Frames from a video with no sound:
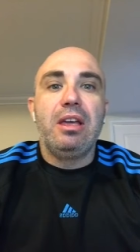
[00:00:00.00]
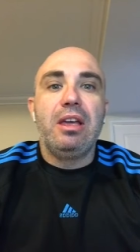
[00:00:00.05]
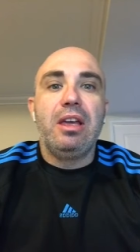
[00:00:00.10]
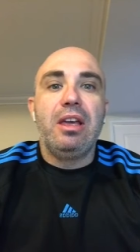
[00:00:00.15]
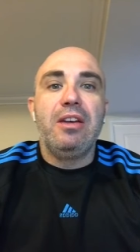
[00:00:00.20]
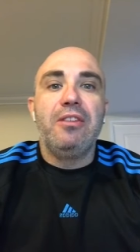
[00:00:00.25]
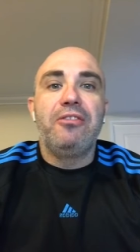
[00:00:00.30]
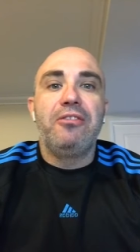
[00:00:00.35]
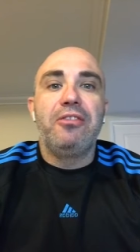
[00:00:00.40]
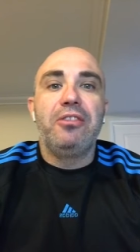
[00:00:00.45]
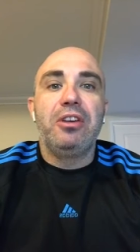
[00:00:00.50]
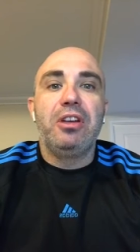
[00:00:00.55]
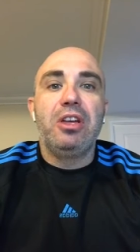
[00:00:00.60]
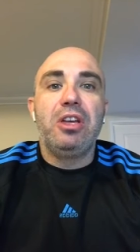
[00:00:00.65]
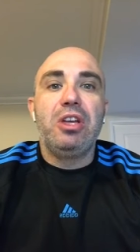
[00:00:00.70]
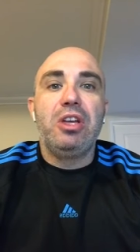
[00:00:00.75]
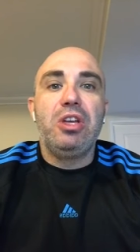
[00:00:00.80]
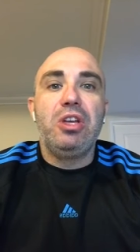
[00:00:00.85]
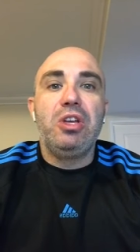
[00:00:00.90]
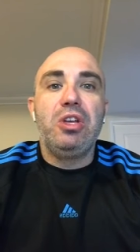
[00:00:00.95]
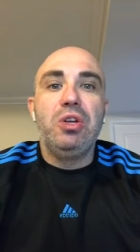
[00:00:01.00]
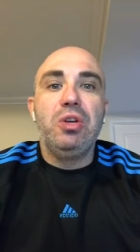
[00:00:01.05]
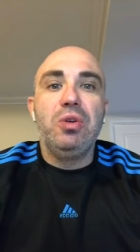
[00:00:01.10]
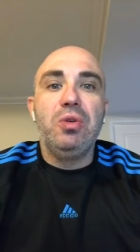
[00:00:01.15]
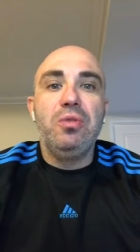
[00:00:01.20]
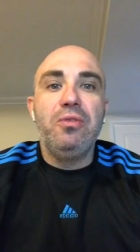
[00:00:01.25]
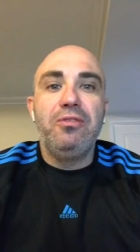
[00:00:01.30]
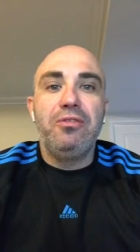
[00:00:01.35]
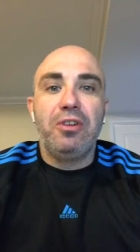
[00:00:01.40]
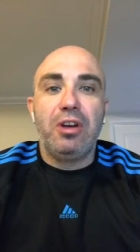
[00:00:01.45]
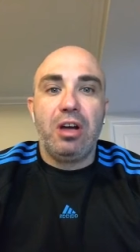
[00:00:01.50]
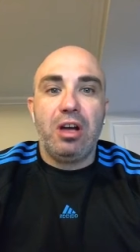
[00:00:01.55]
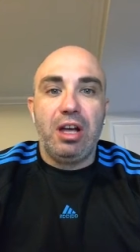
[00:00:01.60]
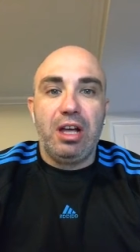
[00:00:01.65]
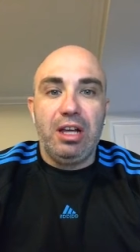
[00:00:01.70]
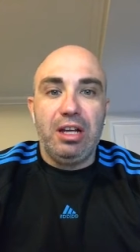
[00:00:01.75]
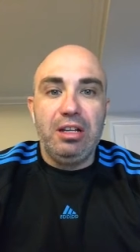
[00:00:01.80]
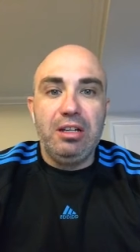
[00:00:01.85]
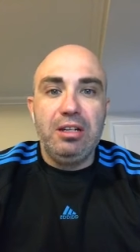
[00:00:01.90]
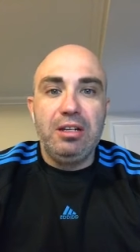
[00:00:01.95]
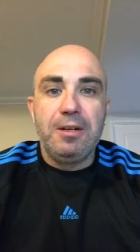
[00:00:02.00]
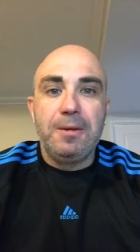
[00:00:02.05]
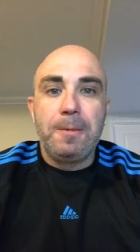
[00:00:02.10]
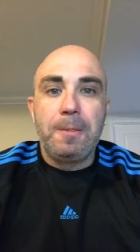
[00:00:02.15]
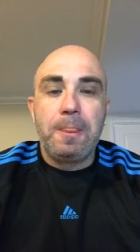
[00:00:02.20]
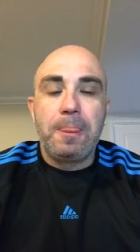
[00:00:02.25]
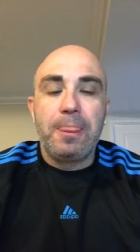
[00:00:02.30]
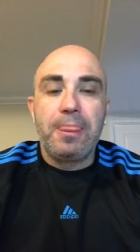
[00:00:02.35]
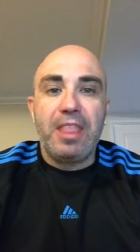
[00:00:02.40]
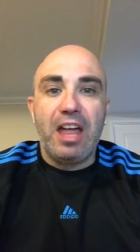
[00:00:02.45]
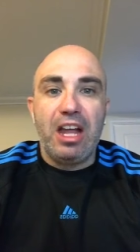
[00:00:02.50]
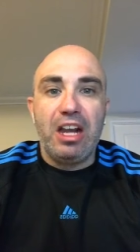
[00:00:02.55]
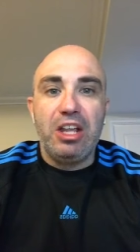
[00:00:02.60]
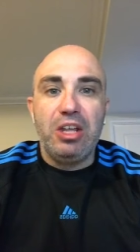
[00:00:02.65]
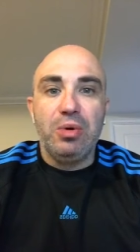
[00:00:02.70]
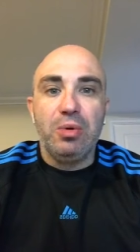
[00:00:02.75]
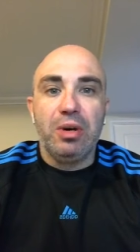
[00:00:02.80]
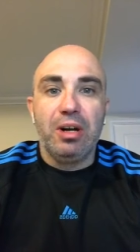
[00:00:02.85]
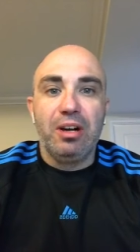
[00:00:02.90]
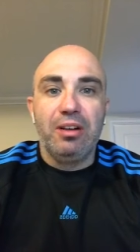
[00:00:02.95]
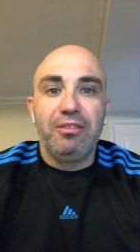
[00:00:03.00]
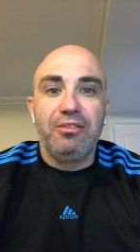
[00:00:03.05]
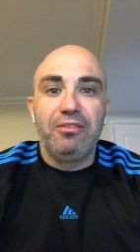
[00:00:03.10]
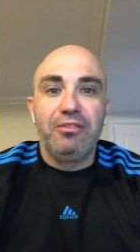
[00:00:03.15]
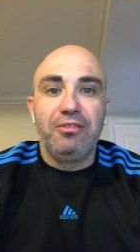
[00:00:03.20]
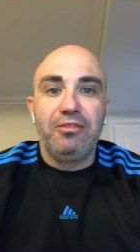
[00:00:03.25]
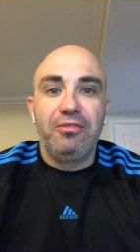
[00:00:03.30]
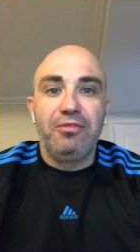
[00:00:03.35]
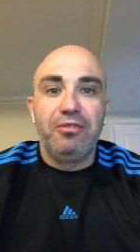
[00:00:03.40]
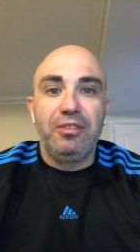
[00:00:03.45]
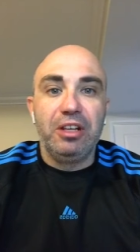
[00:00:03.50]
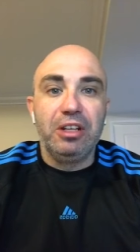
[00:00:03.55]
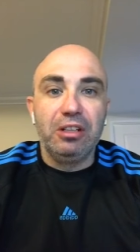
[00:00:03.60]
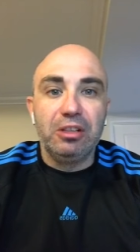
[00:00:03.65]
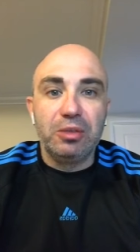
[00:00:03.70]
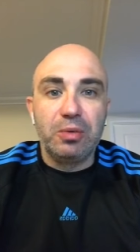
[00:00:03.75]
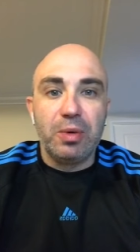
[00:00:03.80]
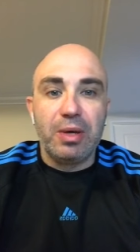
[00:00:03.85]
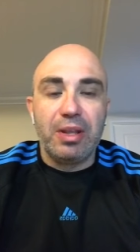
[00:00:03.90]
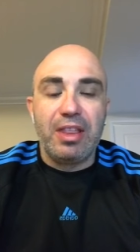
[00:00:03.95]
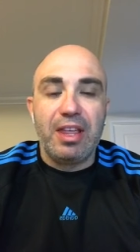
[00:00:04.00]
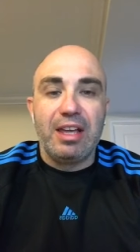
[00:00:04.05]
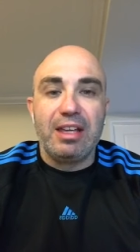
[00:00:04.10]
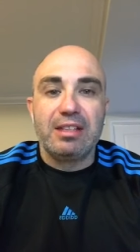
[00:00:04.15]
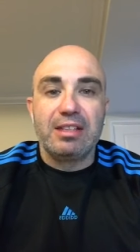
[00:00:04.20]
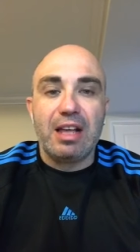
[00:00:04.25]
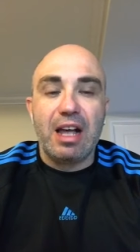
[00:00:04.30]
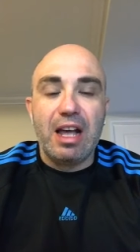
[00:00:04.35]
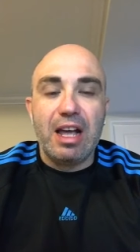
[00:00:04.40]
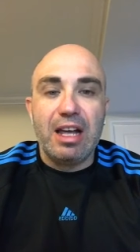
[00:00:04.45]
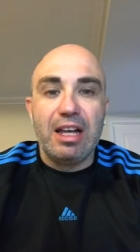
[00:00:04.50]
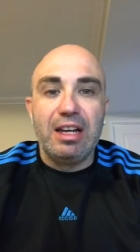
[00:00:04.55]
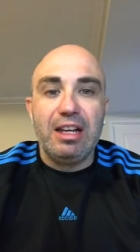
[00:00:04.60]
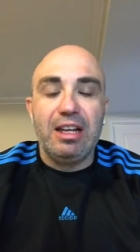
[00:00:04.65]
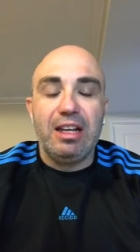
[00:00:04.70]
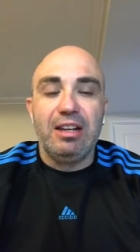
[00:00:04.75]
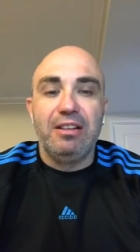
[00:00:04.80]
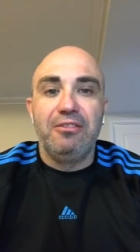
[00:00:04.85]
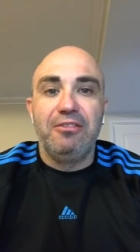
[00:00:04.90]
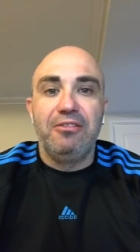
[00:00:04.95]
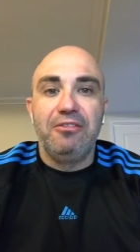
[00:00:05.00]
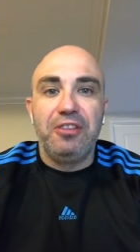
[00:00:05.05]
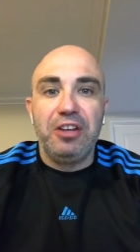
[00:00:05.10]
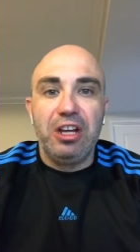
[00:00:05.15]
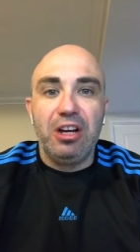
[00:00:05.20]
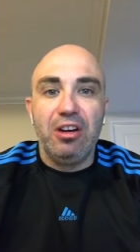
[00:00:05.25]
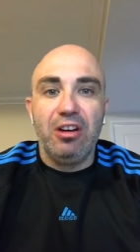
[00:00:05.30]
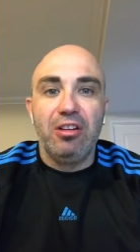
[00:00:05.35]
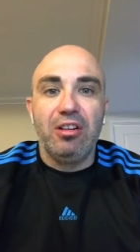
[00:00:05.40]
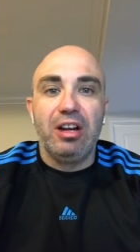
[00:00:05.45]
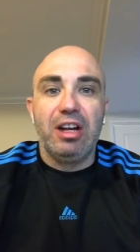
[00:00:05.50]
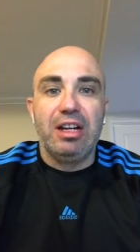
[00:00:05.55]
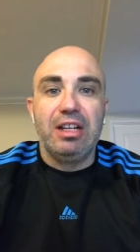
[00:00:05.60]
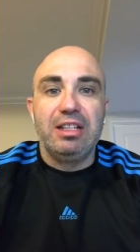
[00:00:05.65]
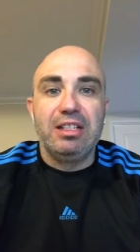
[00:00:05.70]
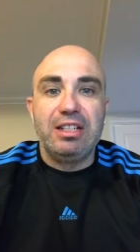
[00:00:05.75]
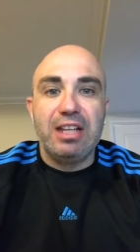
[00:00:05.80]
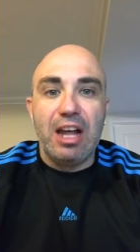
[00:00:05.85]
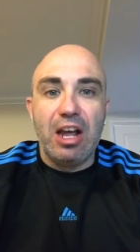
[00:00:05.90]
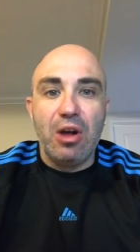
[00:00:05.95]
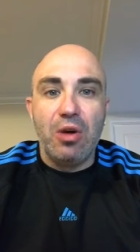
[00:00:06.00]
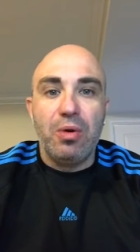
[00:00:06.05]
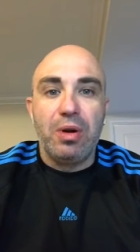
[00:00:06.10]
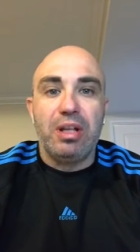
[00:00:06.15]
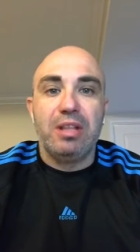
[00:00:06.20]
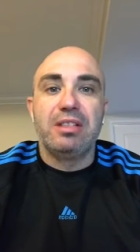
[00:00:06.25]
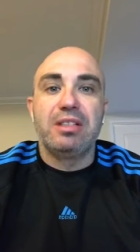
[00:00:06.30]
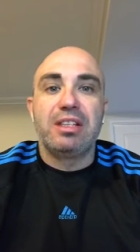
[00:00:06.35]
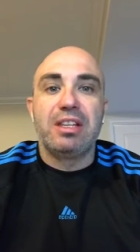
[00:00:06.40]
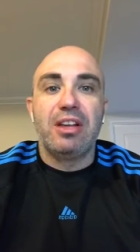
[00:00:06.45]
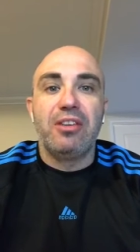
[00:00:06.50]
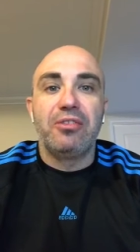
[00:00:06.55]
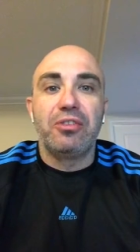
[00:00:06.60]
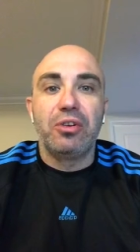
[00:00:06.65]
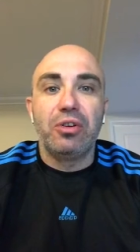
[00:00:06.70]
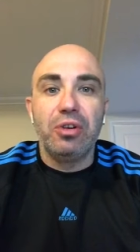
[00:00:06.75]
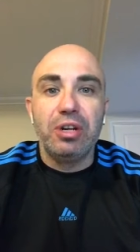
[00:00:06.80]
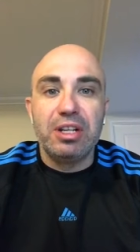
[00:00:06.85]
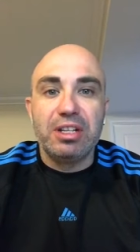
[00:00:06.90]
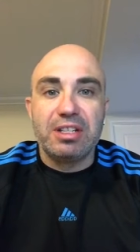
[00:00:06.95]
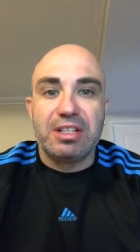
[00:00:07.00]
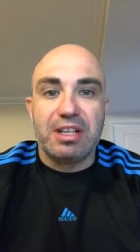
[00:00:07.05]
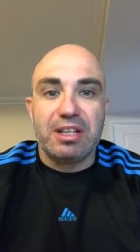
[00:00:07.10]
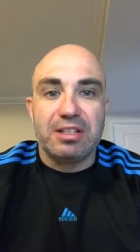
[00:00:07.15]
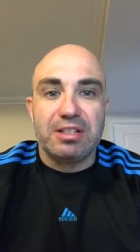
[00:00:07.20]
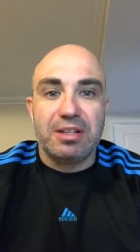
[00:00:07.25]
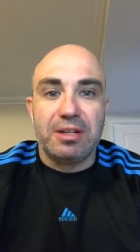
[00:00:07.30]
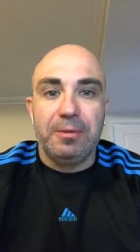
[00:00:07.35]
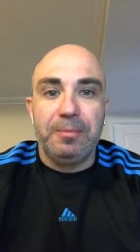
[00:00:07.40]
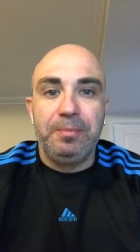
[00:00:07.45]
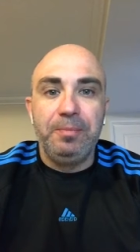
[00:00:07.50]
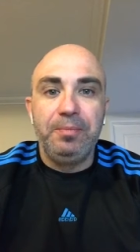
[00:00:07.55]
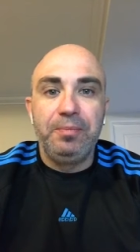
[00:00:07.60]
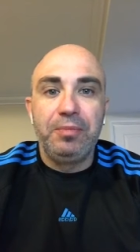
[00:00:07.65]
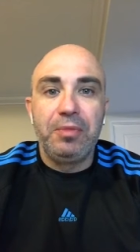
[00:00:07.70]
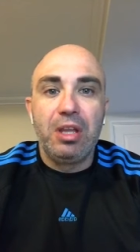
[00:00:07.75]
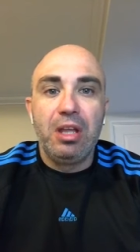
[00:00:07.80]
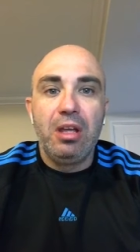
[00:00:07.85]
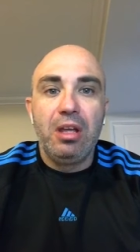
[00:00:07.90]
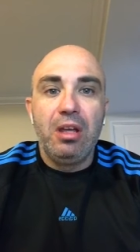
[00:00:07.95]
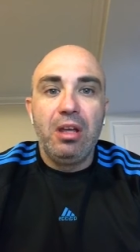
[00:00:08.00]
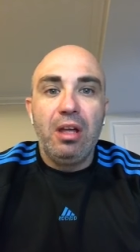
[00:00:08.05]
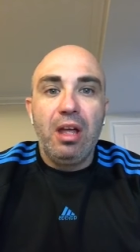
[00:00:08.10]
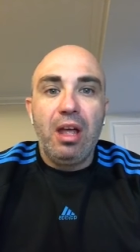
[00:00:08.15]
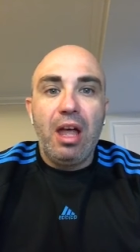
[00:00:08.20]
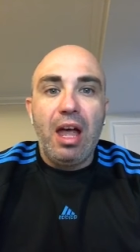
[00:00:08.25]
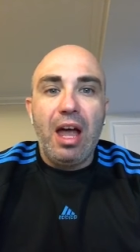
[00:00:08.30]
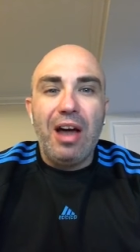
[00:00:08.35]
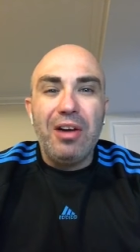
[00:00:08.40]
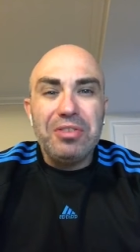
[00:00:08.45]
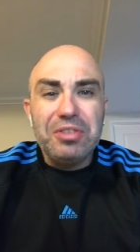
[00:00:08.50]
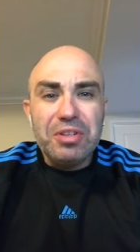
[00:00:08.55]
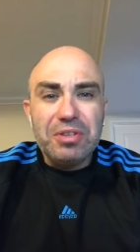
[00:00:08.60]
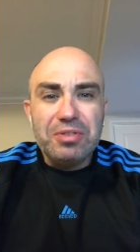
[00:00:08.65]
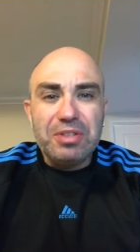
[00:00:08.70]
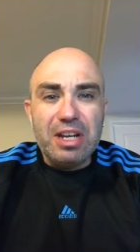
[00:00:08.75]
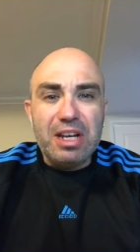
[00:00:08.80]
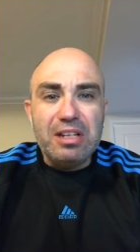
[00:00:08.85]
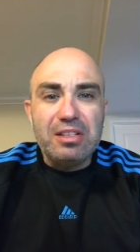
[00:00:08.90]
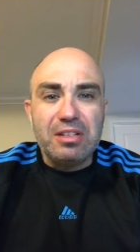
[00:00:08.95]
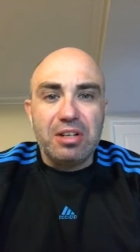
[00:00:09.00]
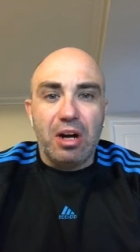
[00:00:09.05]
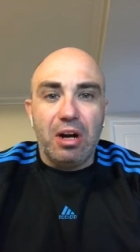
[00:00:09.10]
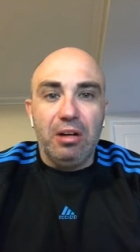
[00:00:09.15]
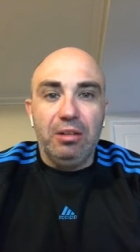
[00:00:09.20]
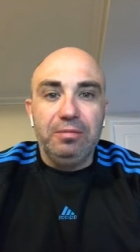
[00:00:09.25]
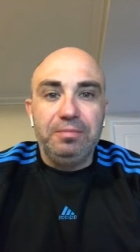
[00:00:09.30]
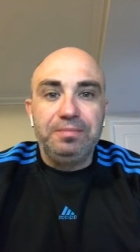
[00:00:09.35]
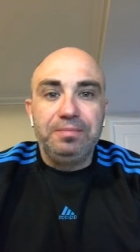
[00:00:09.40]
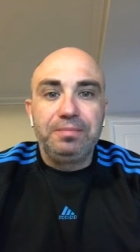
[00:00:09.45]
If you find that you are filled with anxiety and fear and doubt and self criticism, how does your day start?